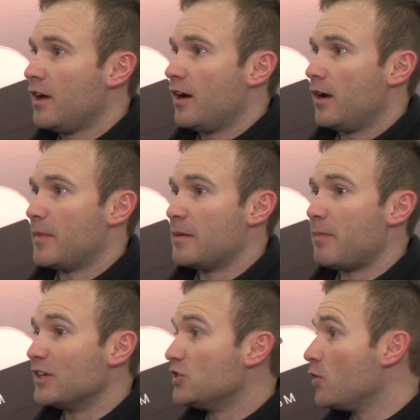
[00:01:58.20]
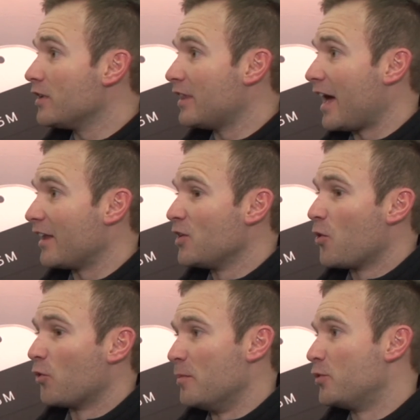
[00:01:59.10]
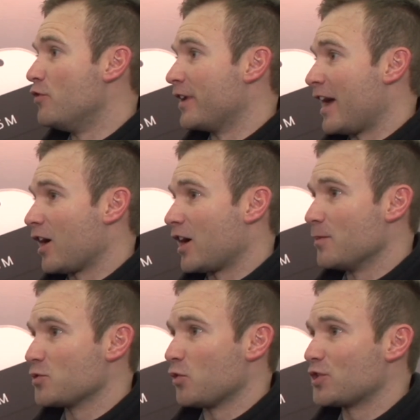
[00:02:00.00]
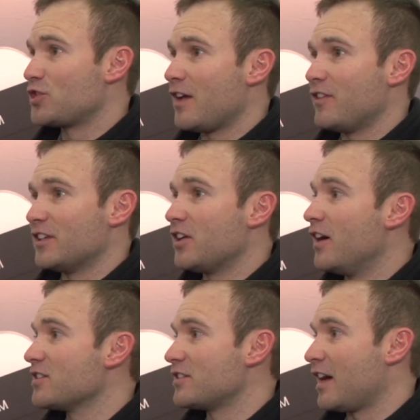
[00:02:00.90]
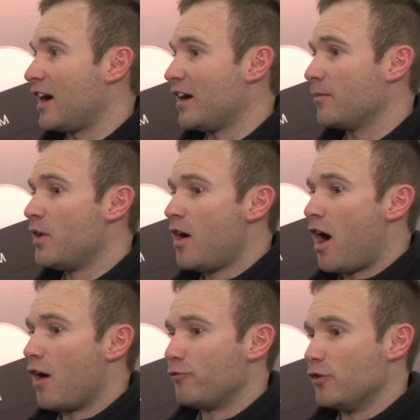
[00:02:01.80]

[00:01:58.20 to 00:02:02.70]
and by doing that, we're improving outcomes. We're shaving tons of time off